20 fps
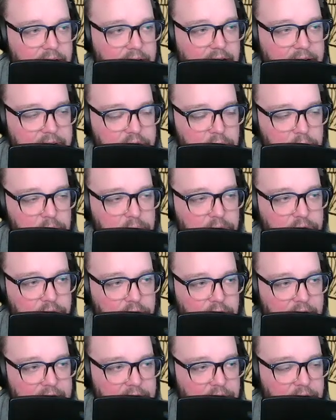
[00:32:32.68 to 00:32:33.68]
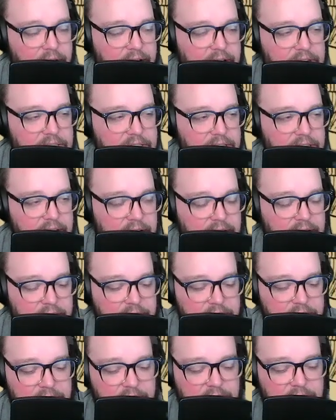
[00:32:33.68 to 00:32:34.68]
The guy from Lanolax, he kind
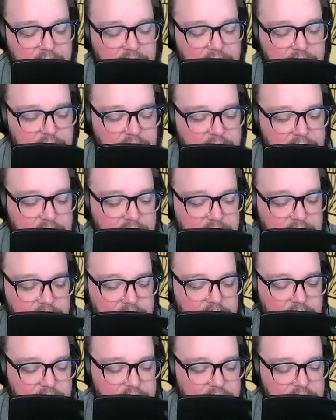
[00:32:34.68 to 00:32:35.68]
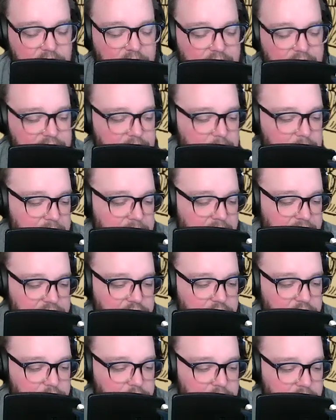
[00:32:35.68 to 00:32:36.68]
of slides up
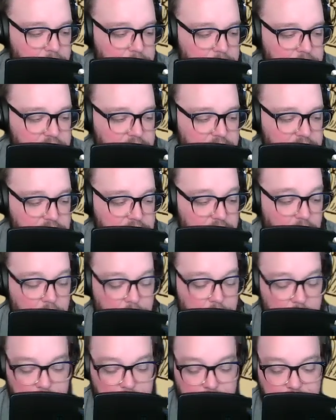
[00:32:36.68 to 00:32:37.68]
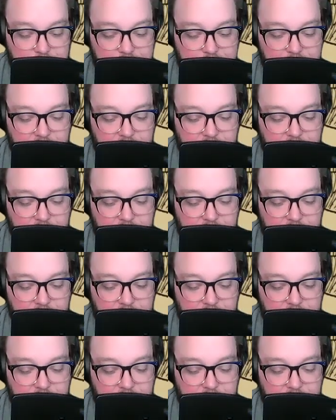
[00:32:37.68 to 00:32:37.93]
next to you and he goes, "So,